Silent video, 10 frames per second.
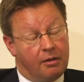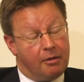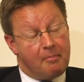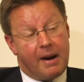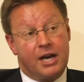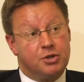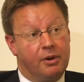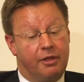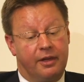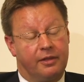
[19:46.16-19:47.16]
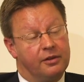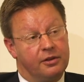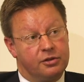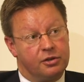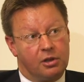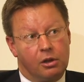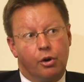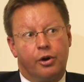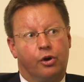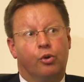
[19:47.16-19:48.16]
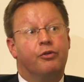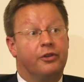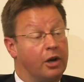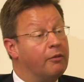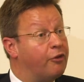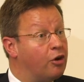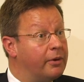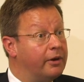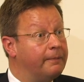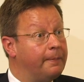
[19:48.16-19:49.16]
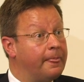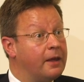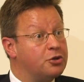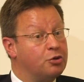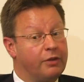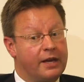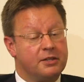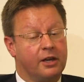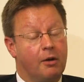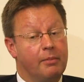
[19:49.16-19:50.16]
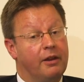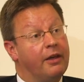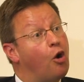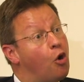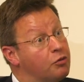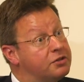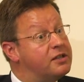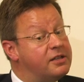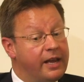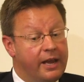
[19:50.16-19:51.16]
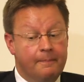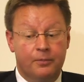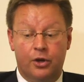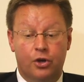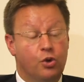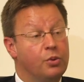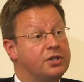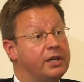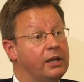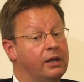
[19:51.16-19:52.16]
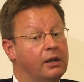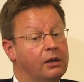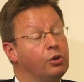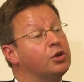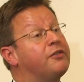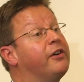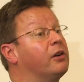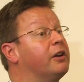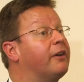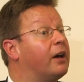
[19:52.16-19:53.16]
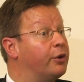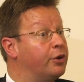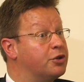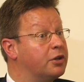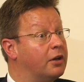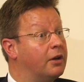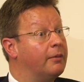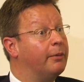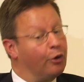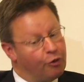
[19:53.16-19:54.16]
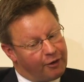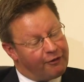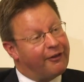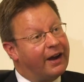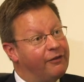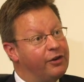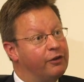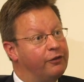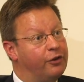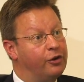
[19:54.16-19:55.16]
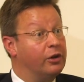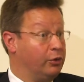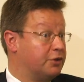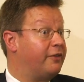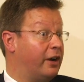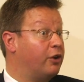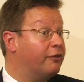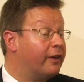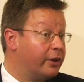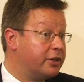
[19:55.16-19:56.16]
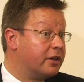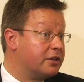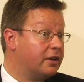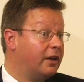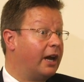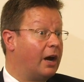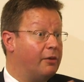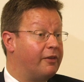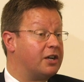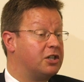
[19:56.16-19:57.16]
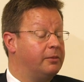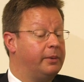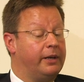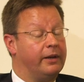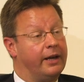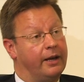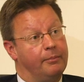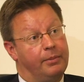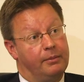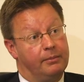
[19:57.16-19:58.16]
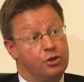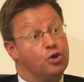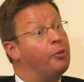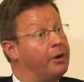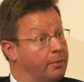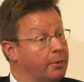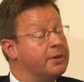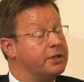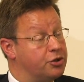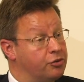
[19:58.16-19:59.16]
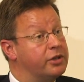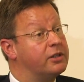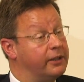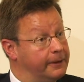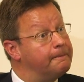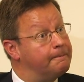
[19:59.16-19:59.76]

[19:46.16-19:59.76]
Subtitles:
the management think that there's a lot of growth to come from it. So that's a company that on today you would say looks fairly valued, but over a 5-year view it looks very good value to us, and we've actually been topping up our position recently.